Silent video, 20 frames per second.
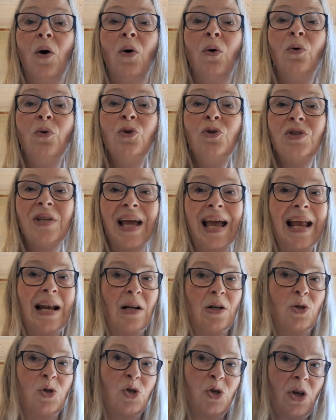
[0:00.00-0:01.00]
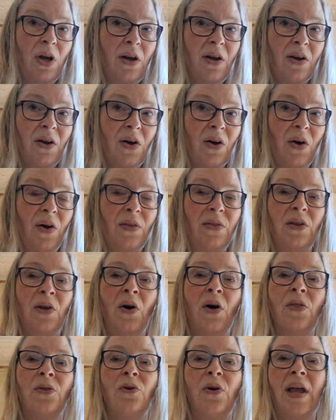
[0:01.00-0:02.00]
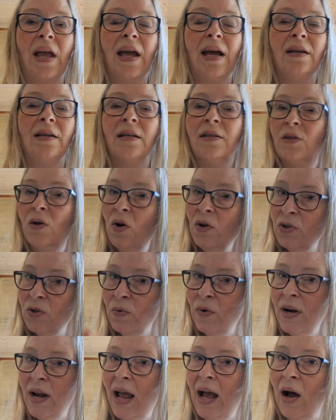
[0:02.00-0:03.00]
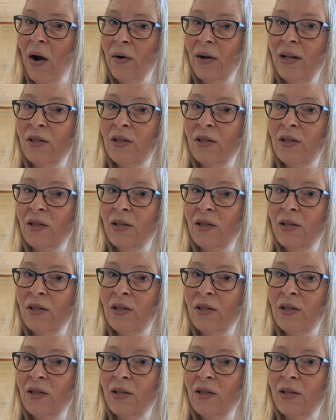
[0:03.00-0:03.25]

Udtalelse on the other hand, it's also a noun.